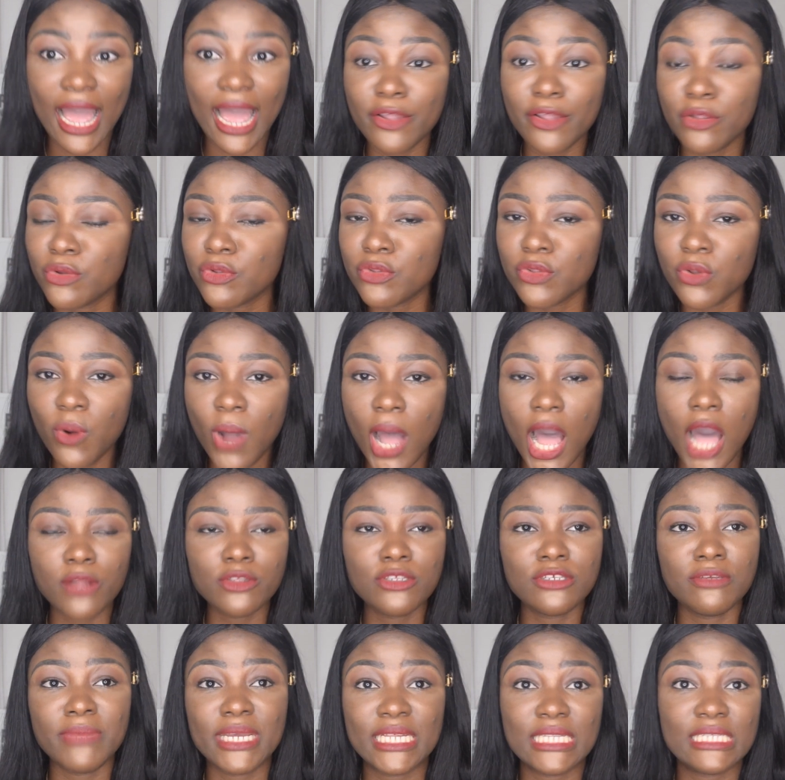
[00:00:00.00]
don't know how
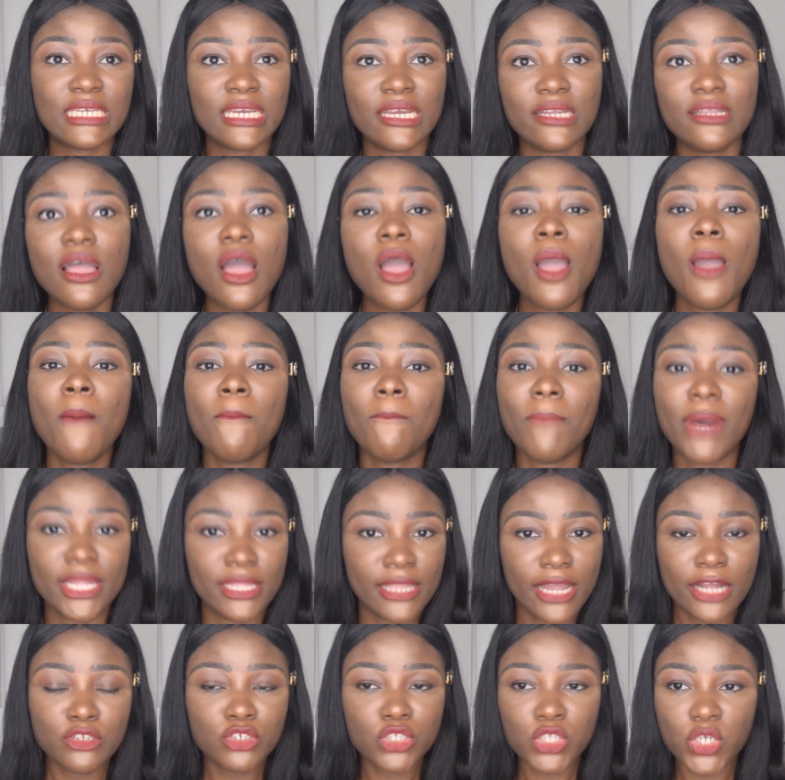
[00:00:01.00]
to maintain my
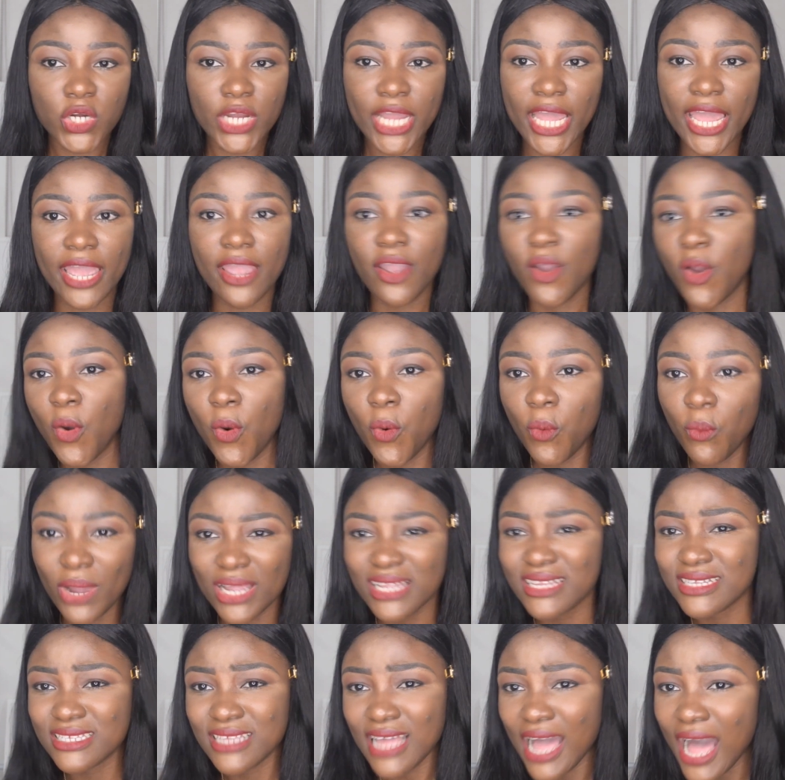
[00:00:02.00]
natural hair
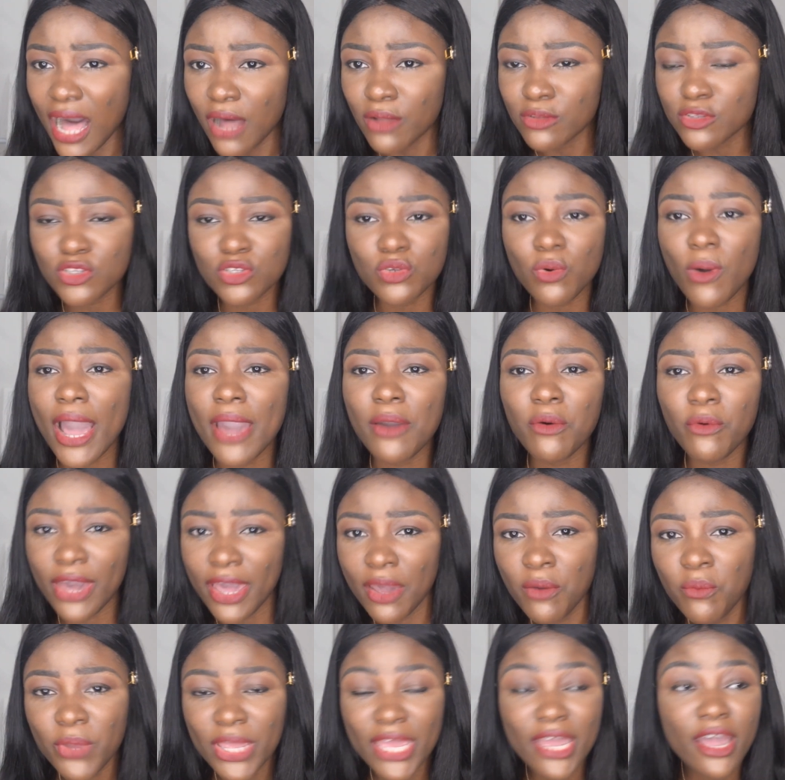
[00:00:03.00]
when it's out. So I
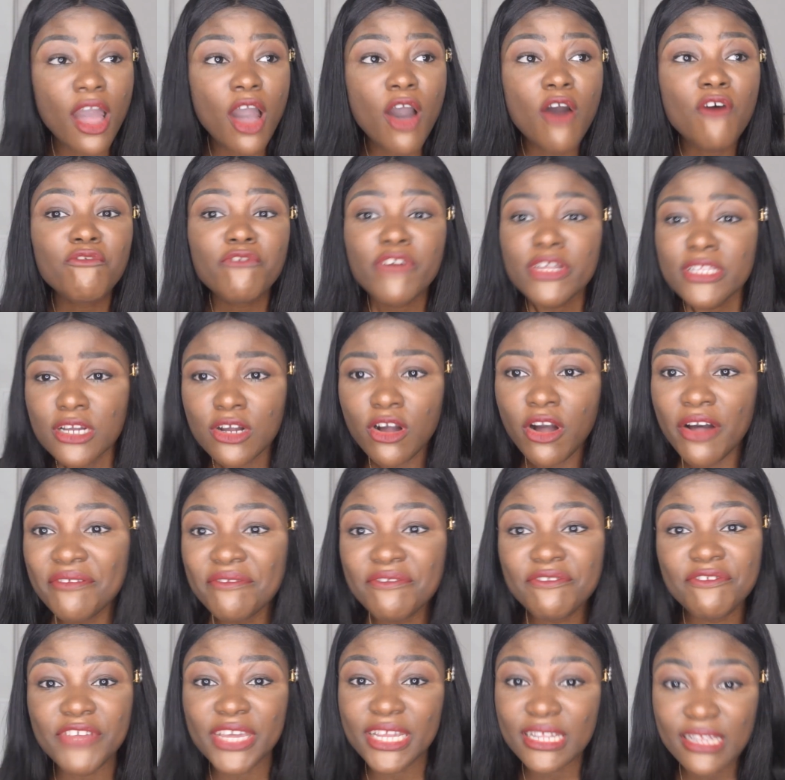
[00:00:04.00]
wear a wig for the
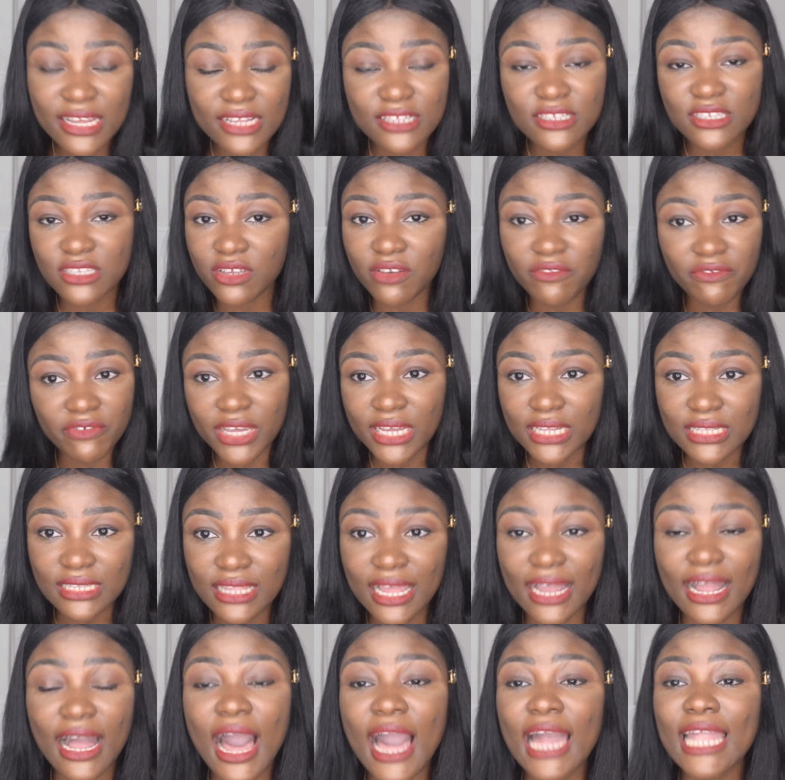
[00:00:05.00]
convenience of it.
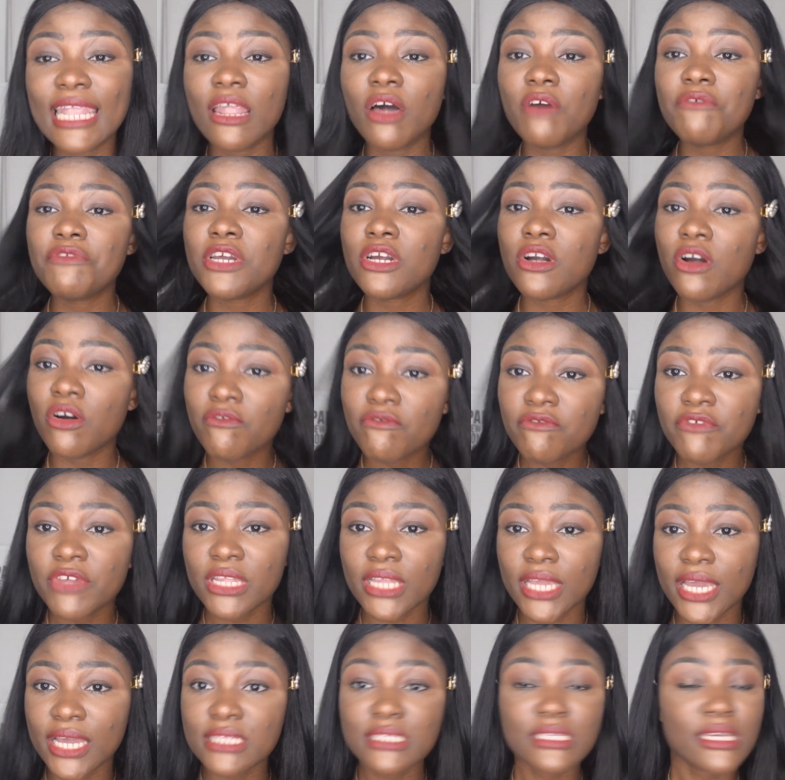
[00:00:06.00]
Like, I love the
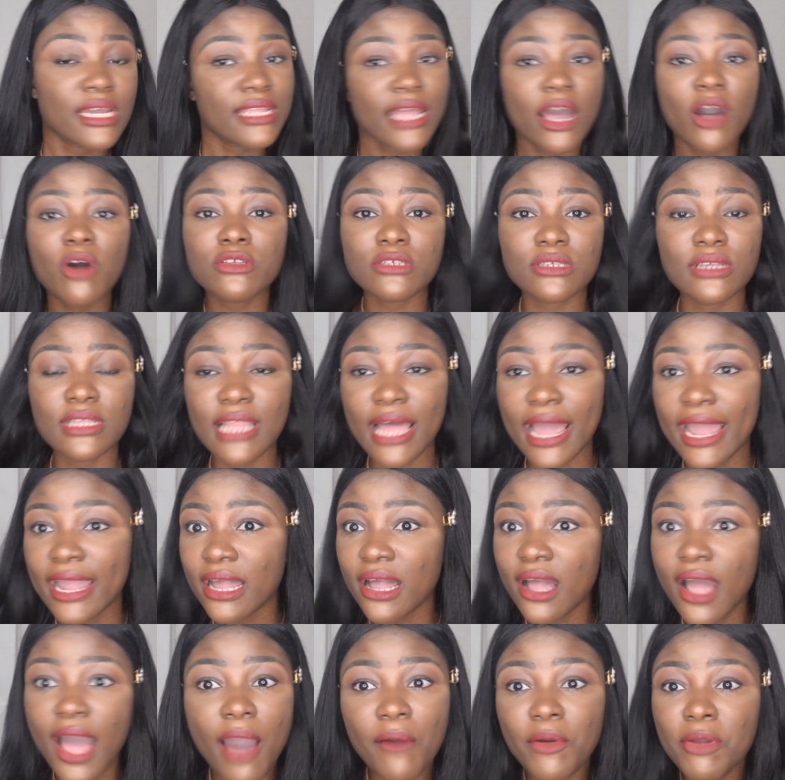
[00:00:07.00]
convenience, and I also like
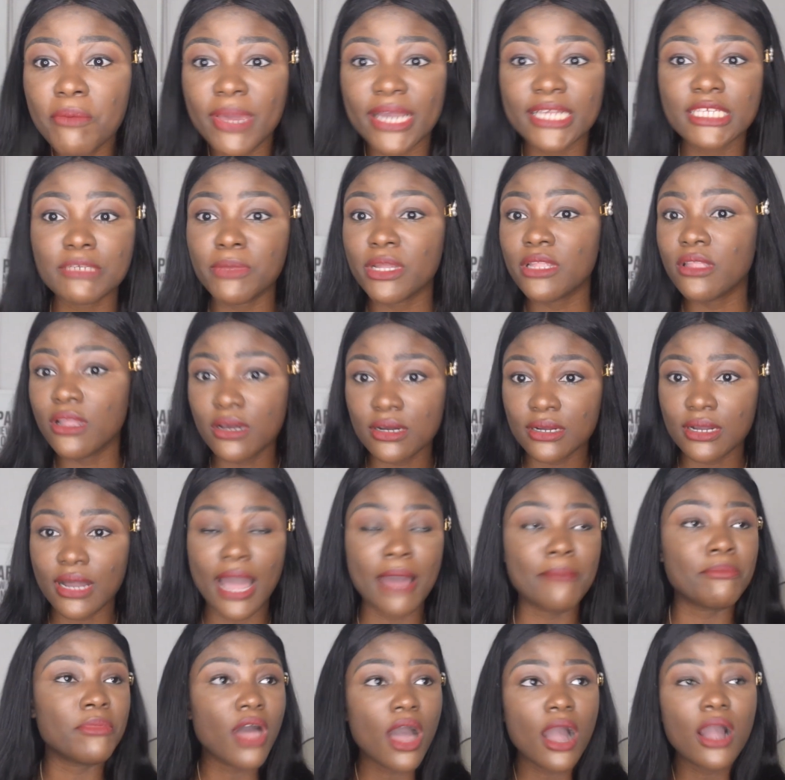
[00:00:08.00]
how it makes me look.
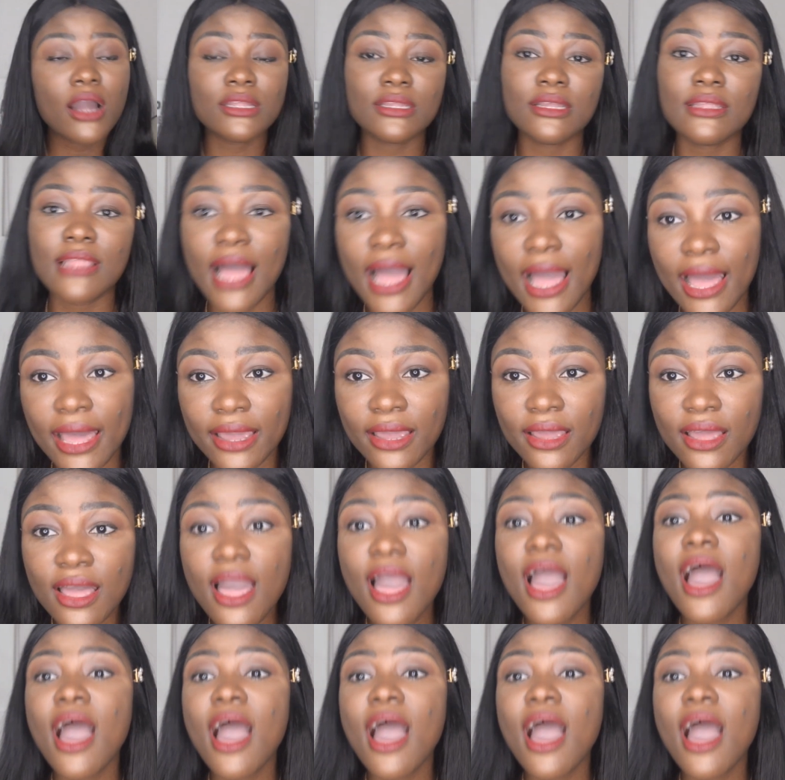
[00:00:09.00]
I'm not gonna lie.